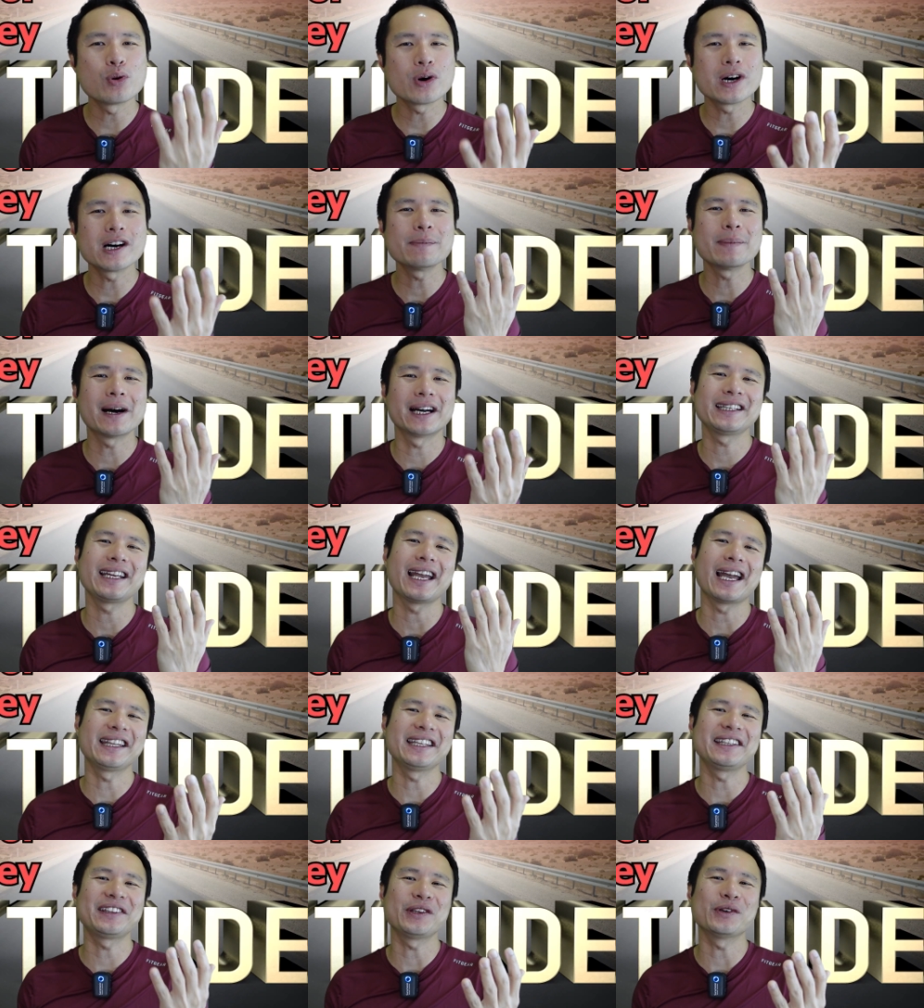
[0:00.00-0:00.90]
poor money
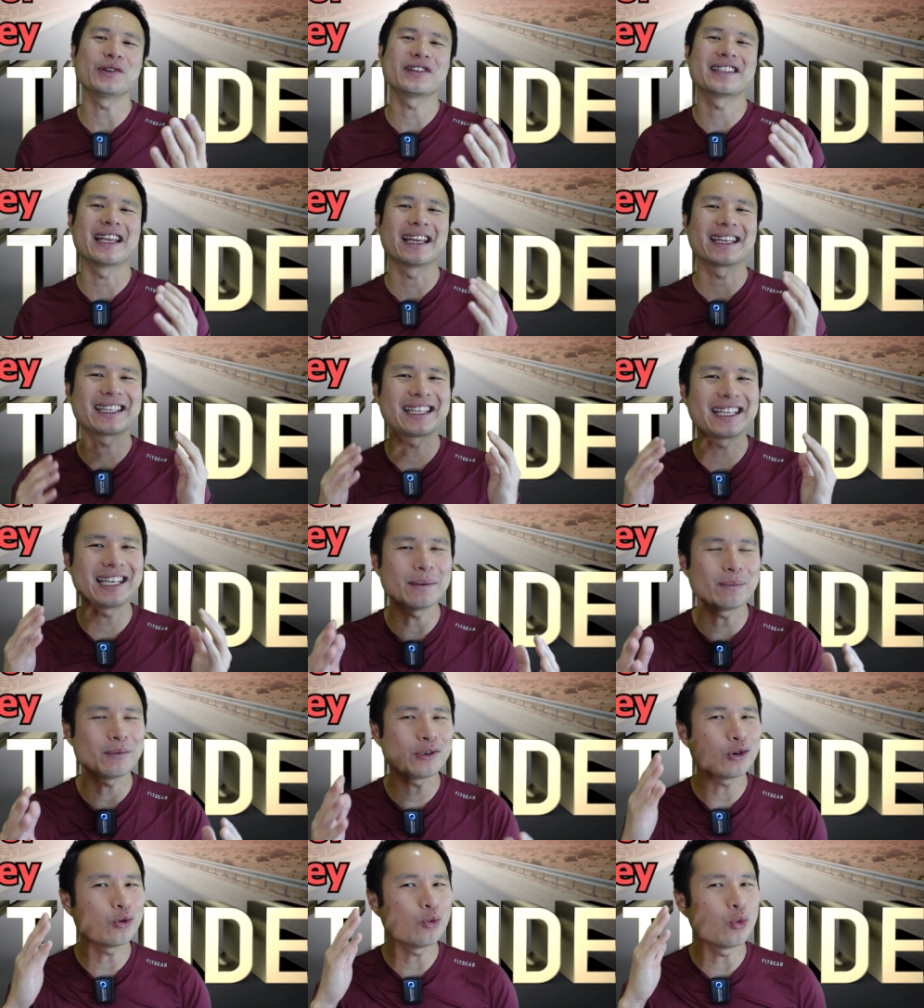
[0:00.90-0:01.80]
attitudes that
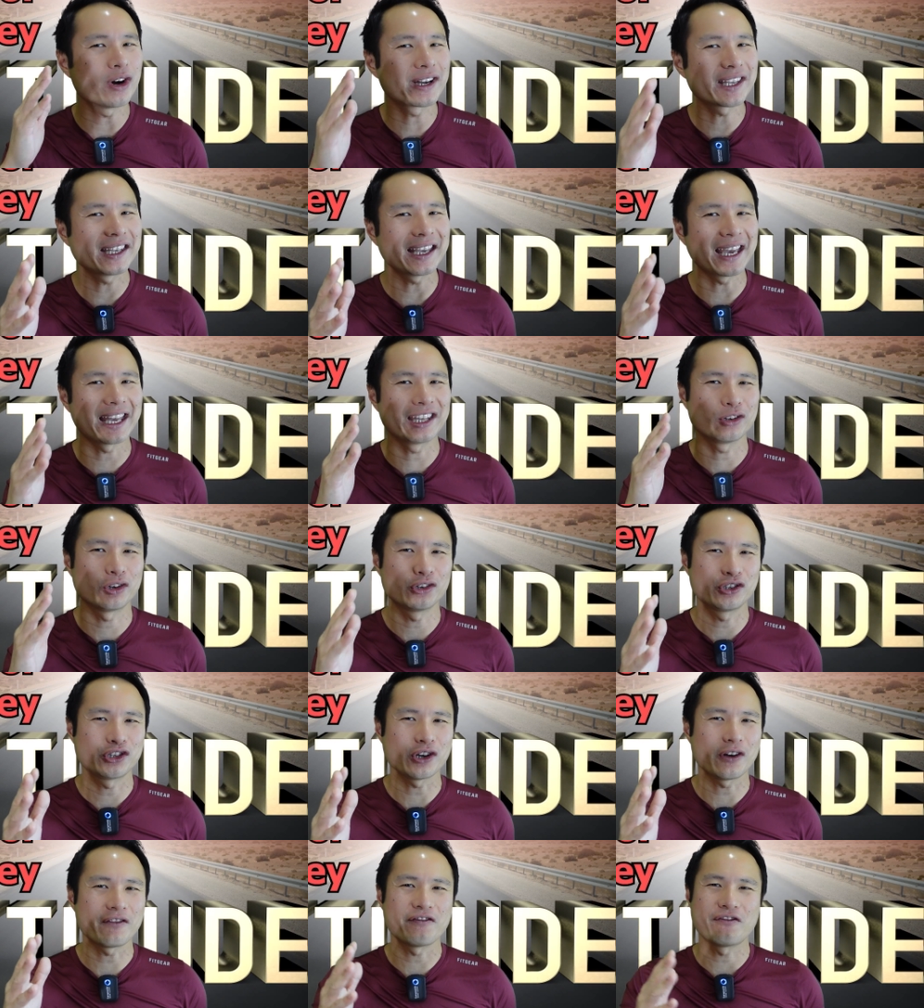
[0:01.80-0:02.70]
keep you working at your
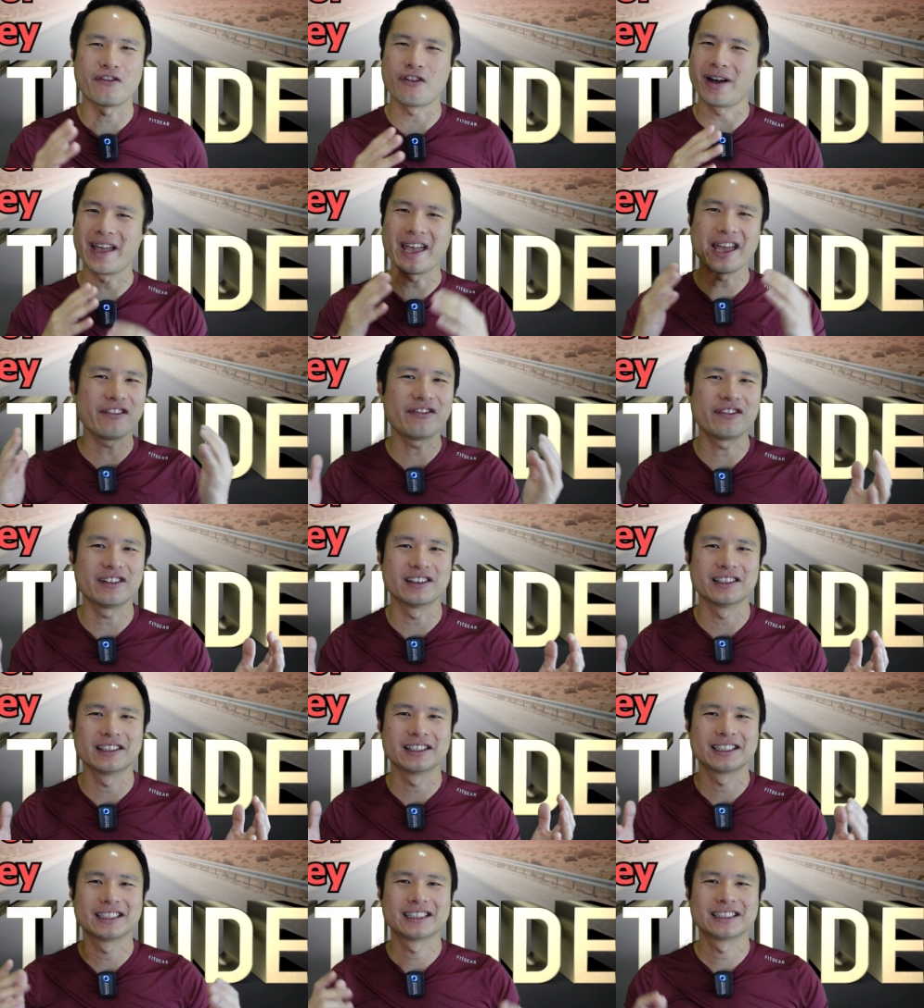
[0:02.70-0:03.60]
job
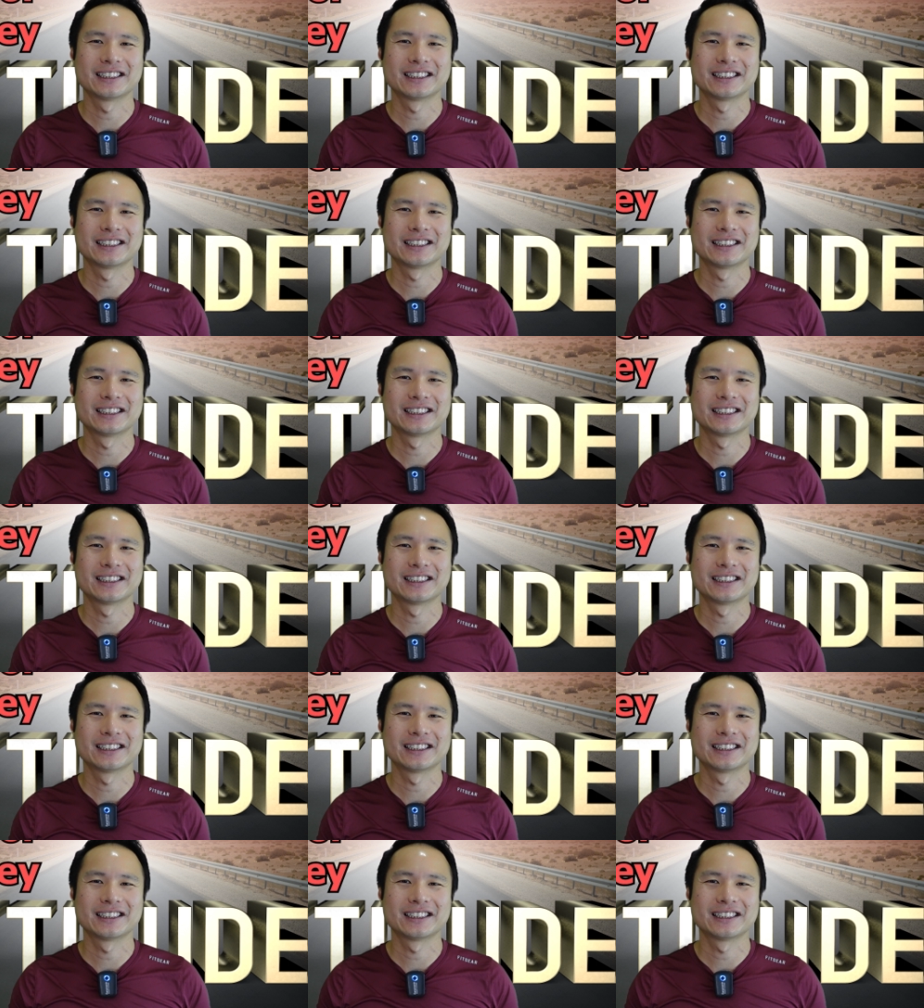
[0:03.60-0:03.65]
forever.